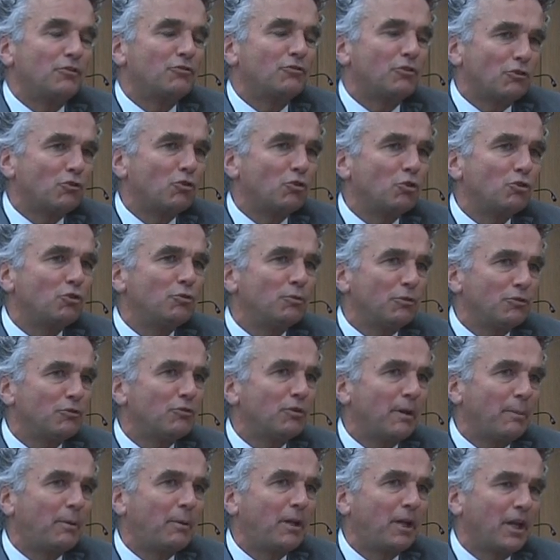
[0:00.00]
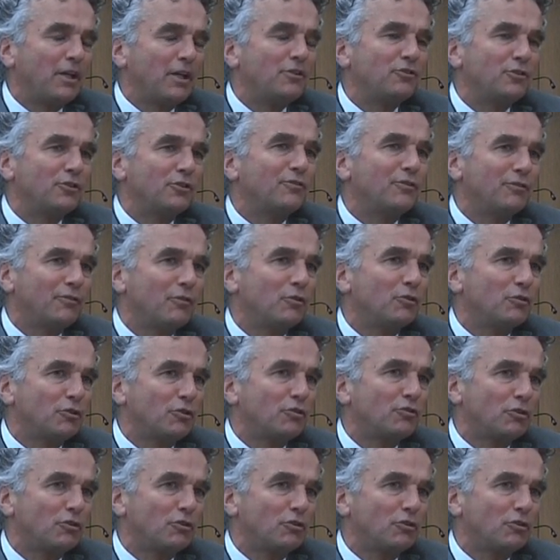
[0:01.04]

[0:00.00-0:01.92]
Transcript: this resolution was a replication of the Follow